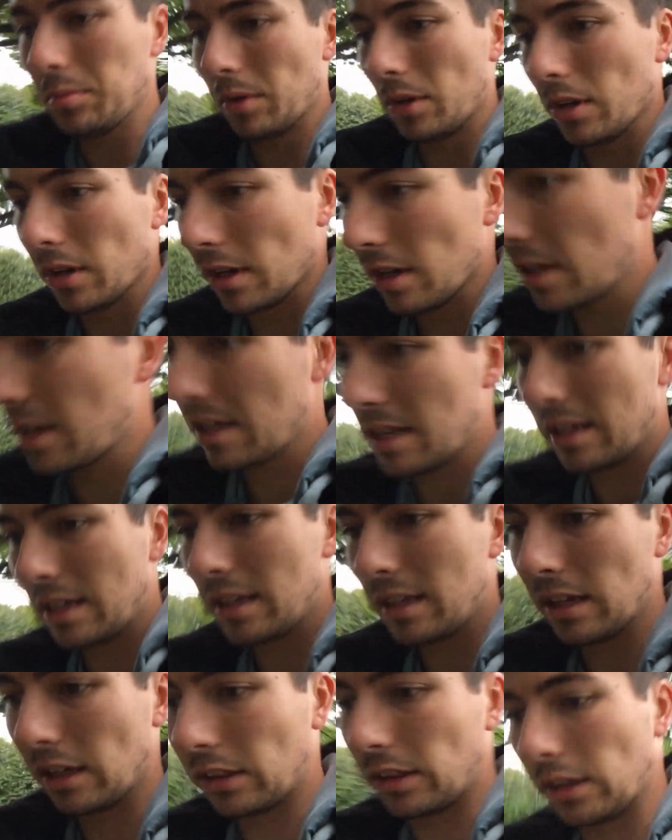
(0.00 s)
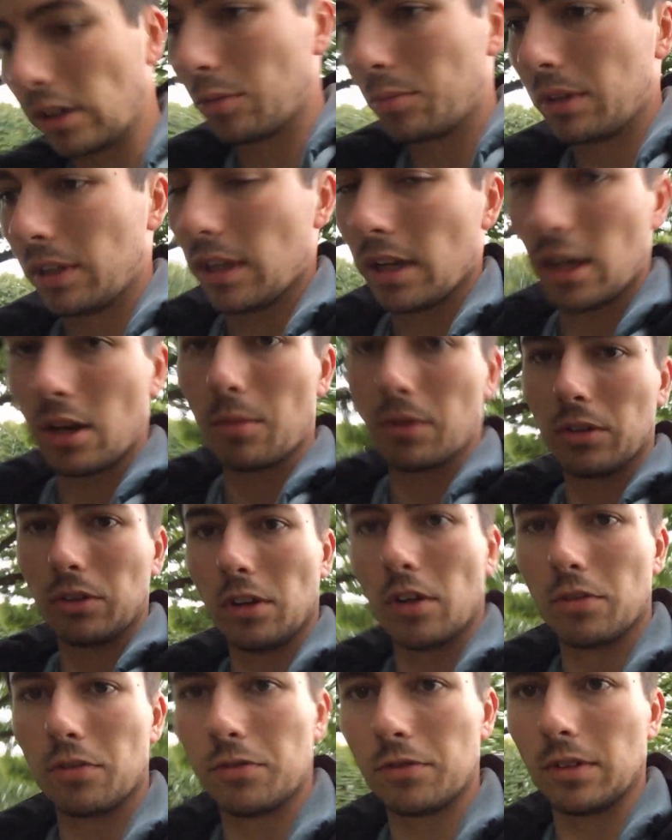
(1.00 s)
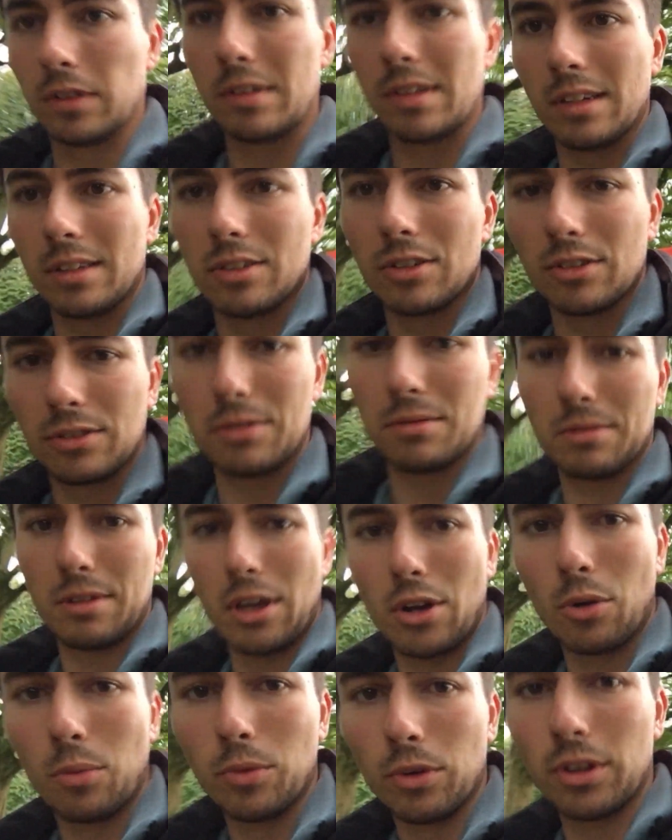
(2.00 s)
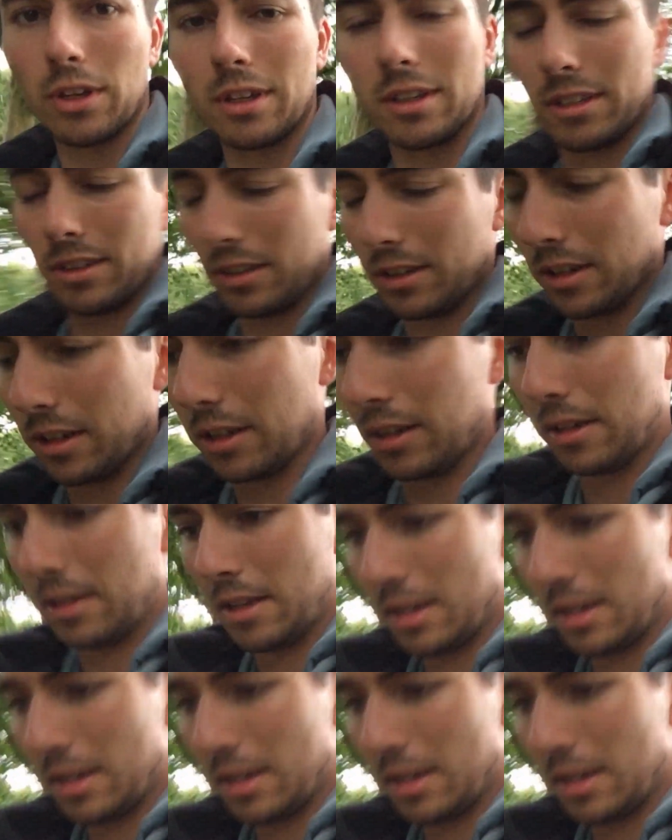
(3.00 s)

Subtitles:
but I think I'd be kicking myself if I didn't just get on with it and